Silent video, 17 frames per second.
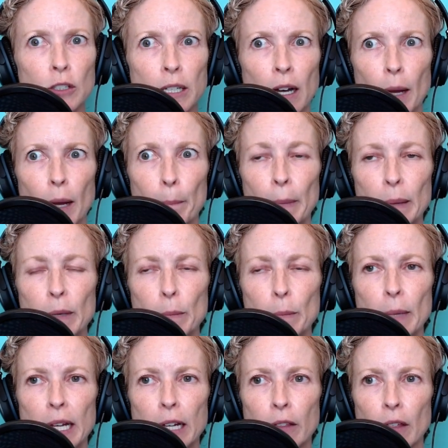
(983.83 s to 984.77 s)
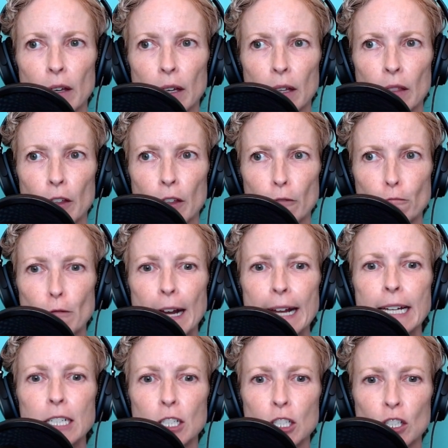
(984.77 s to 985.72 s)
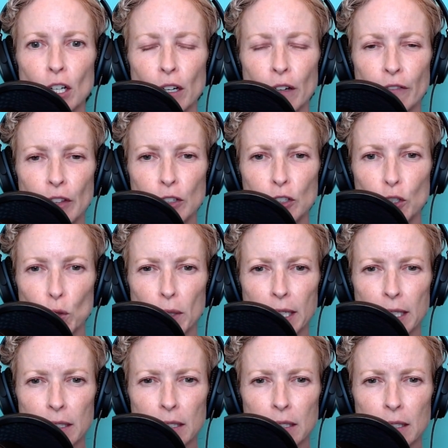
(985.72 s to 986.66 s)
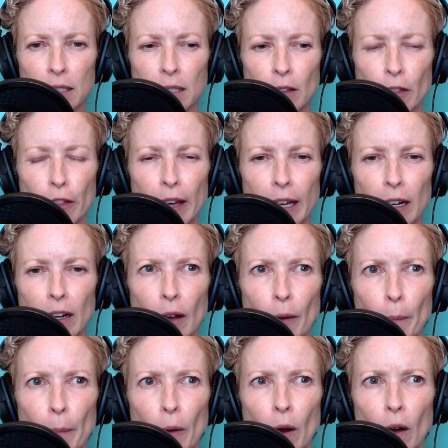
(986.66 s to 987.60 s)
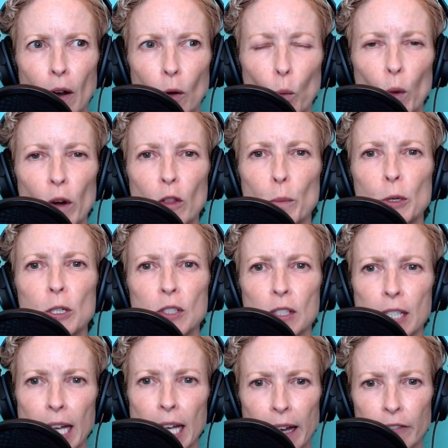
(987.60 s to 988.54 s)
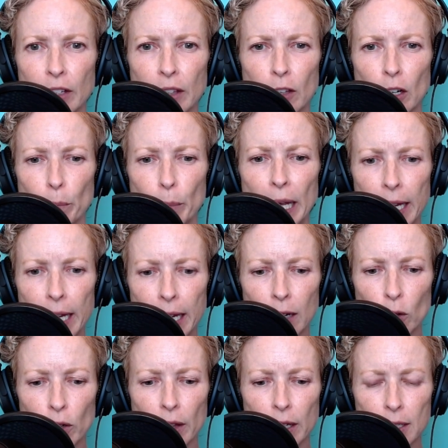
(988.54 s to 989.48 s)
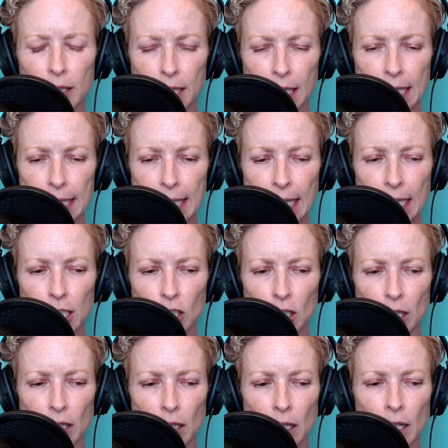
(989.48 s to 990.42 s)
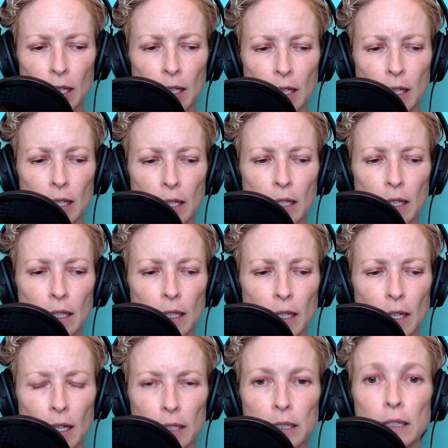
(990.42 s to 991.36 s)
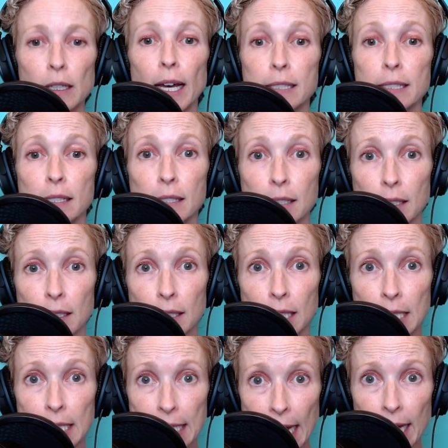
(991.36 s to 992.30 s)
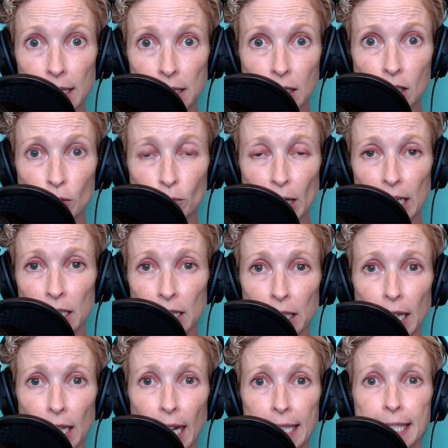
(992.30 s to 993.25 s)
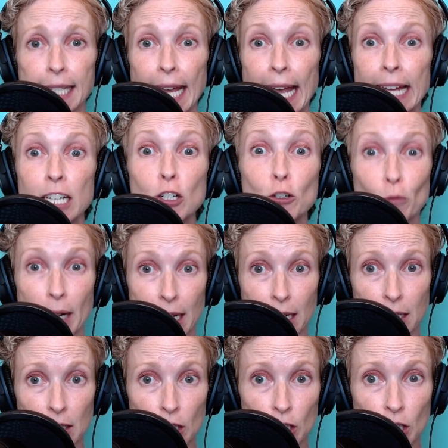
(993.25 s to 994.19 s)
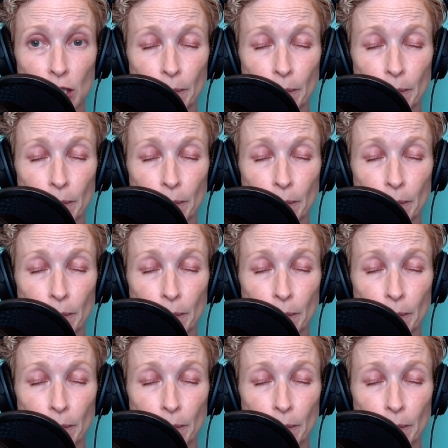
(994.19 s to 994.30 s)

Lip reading: maybe make the range of the joints that are where the person's having their pain or their sensation less intense, right? And less end range,